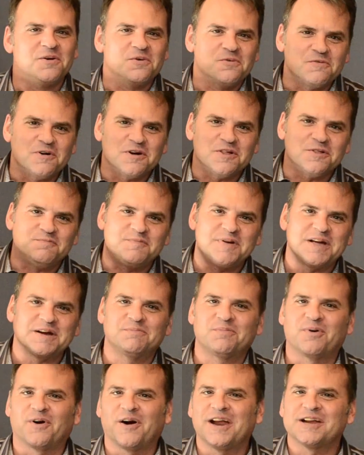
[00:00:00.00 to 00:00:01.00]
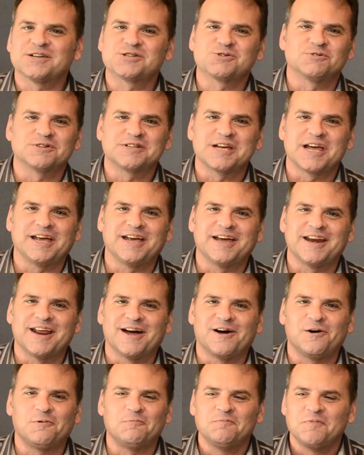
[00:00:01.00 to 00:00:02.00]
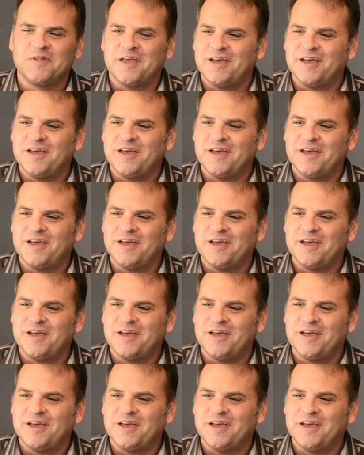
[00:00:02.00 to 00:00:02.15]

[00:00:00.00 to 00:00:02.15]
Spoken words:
where the big branch was hanging out.